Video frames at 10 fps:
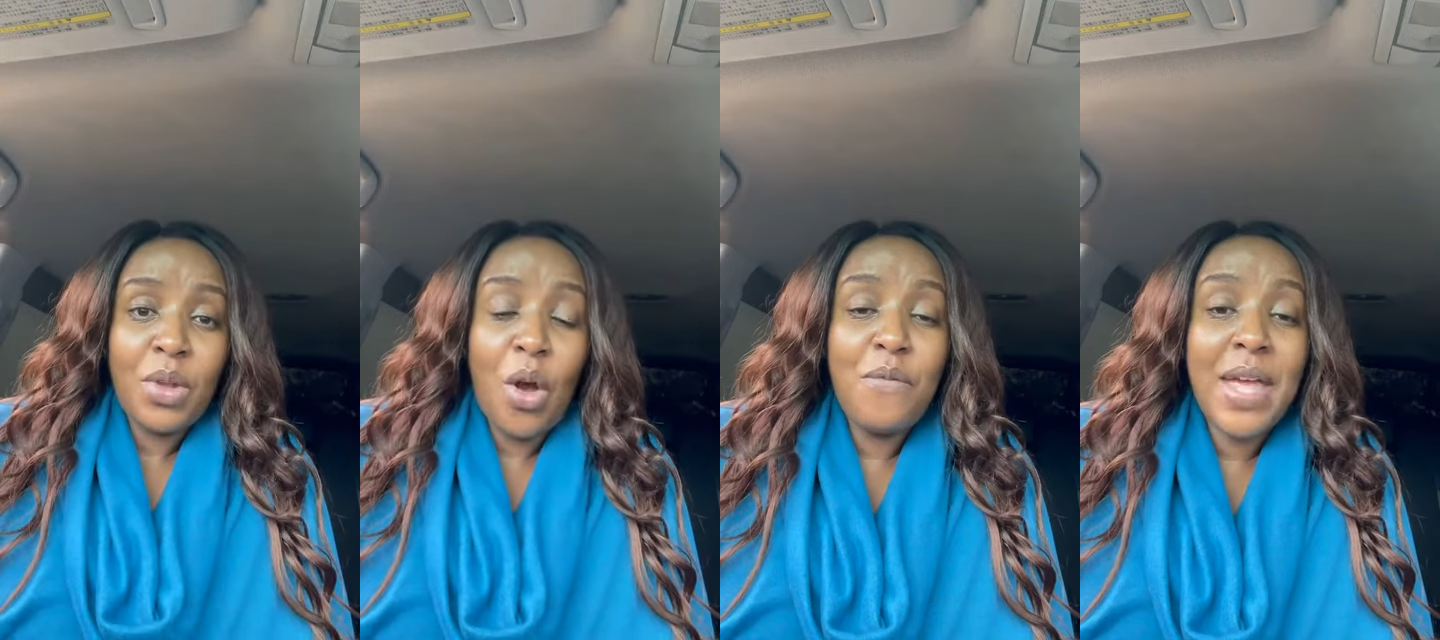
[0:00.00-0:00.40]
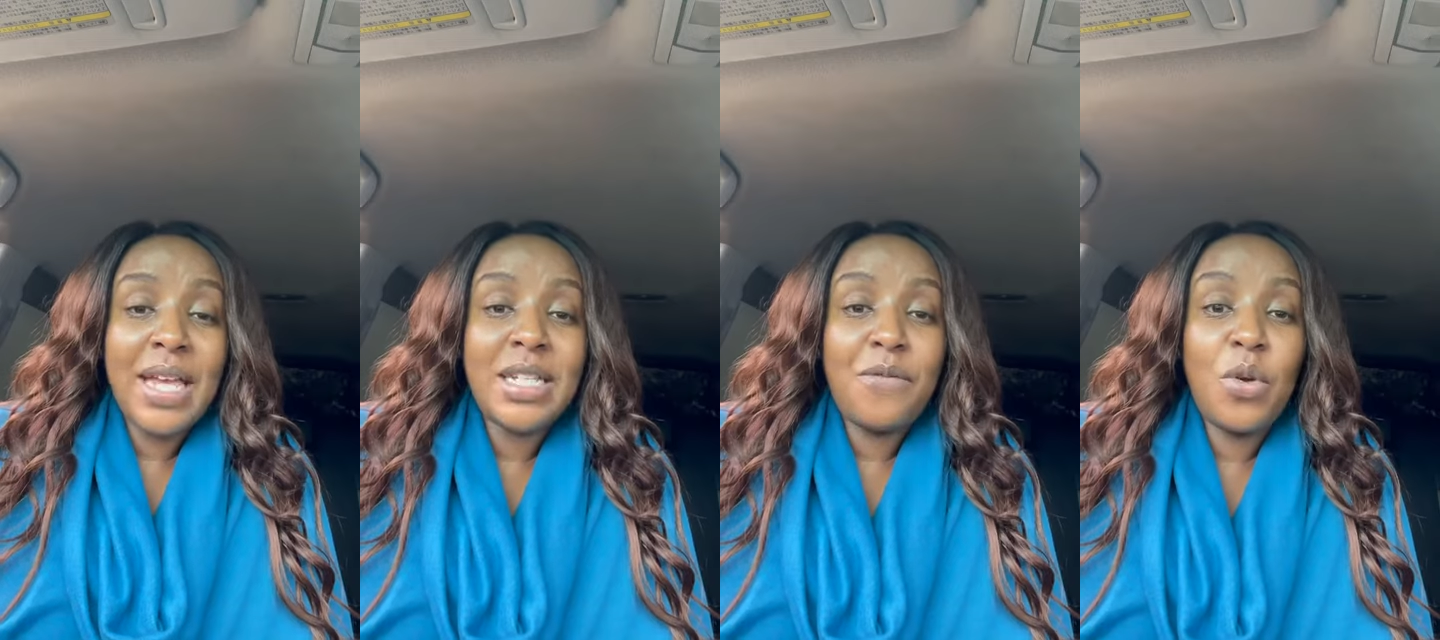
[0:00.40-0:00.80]
of the
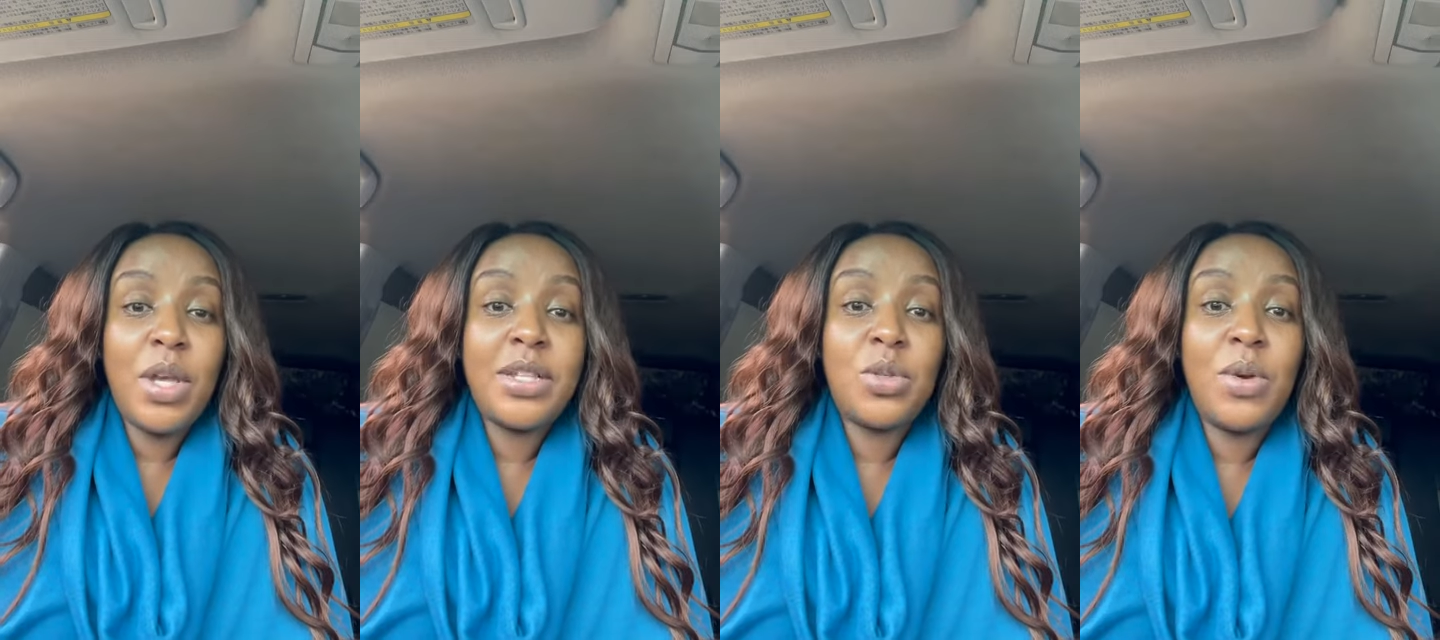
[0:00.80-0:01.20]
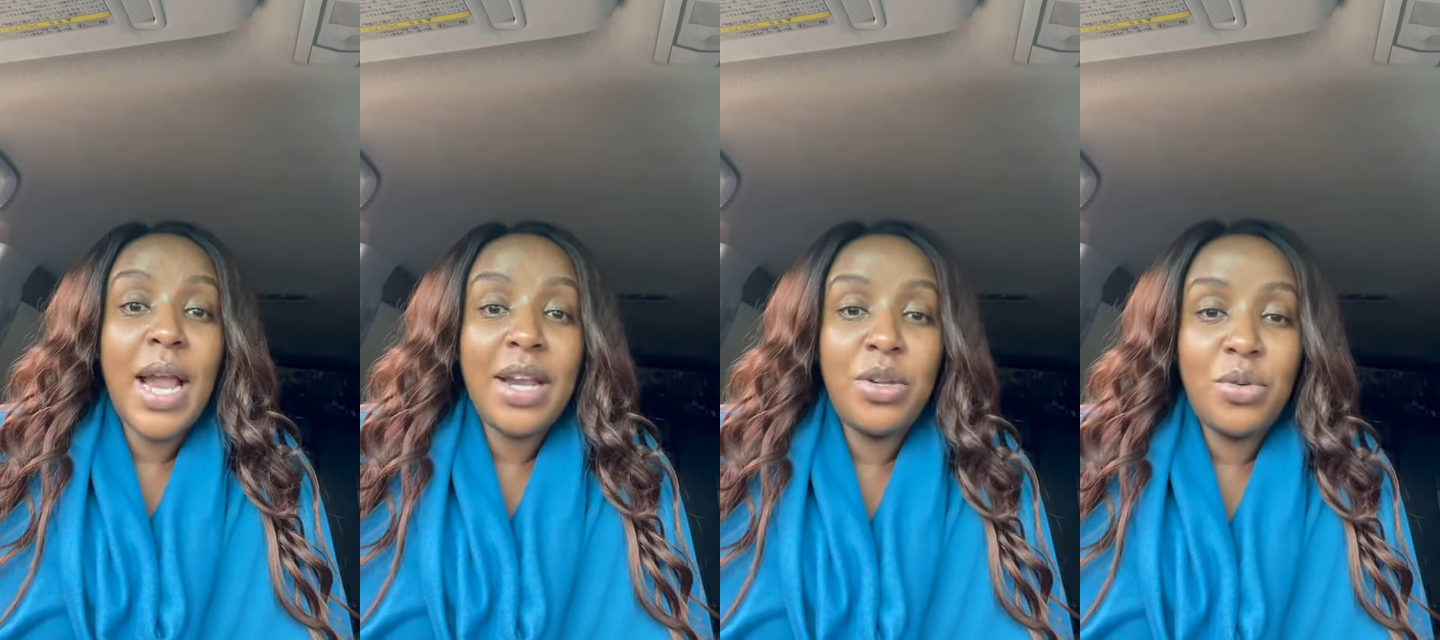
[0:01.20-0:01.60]
interview is to
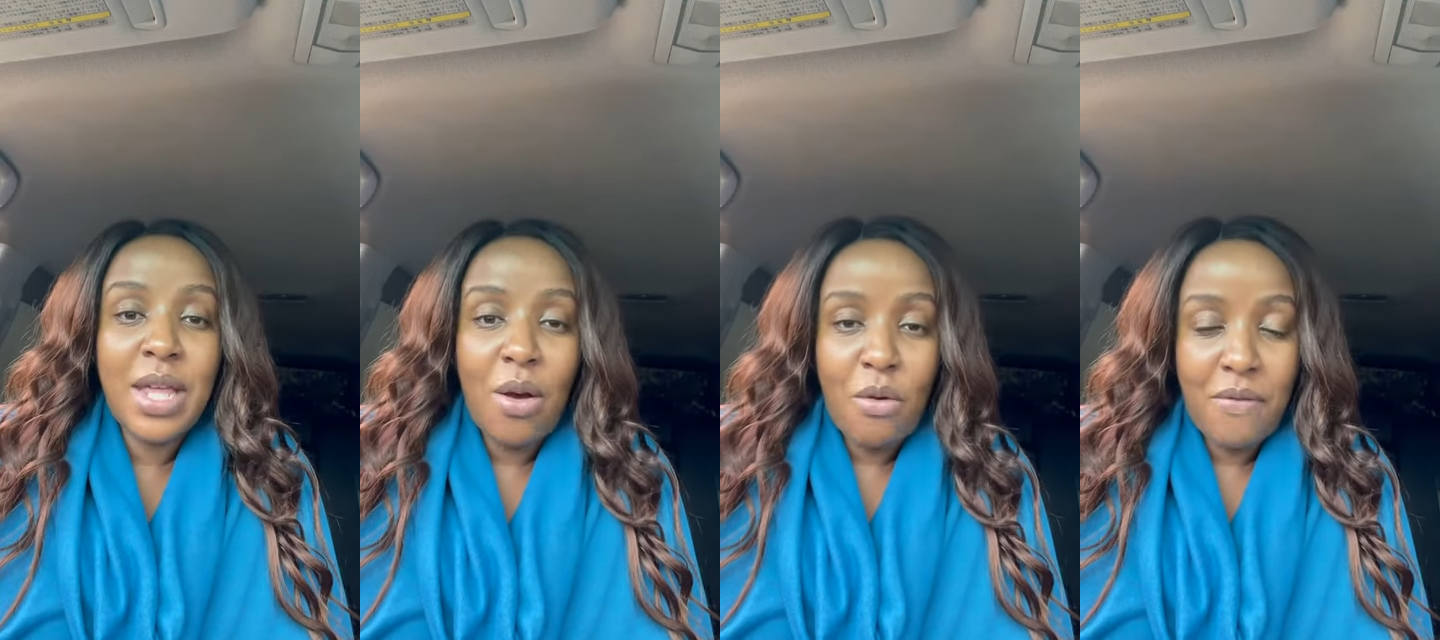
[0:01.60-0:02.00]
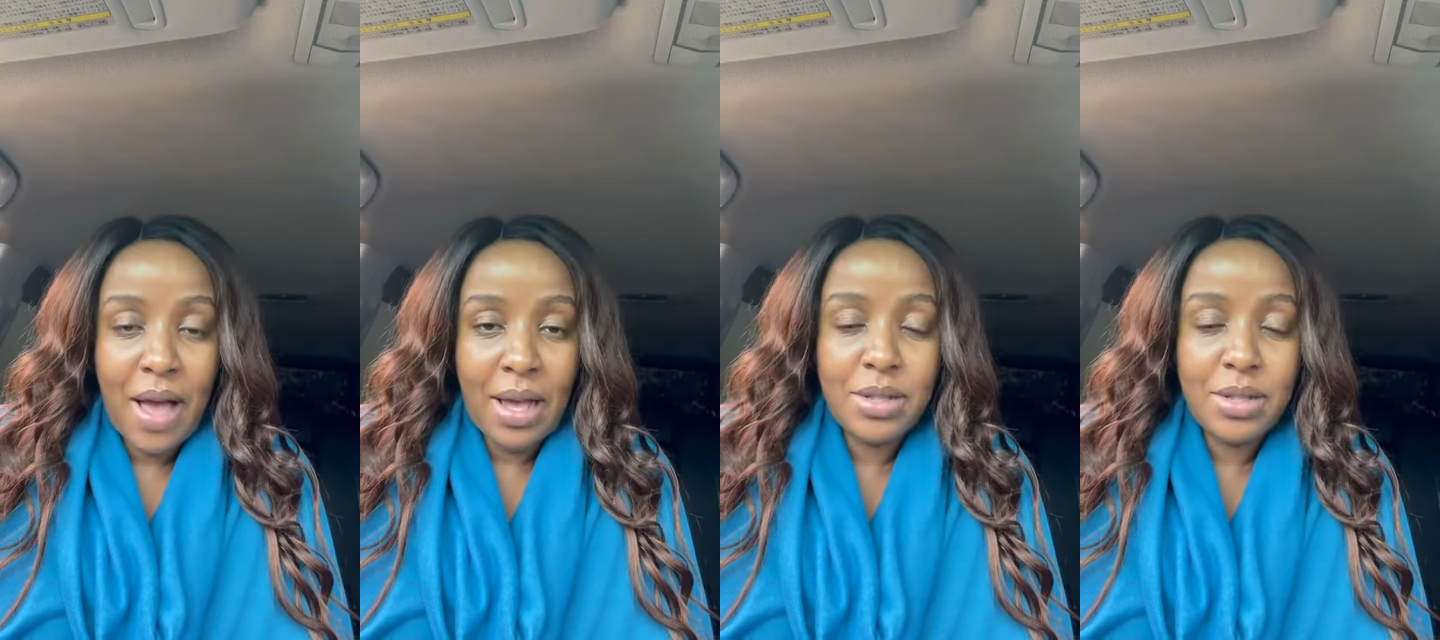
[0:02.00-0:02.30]
land you the offer.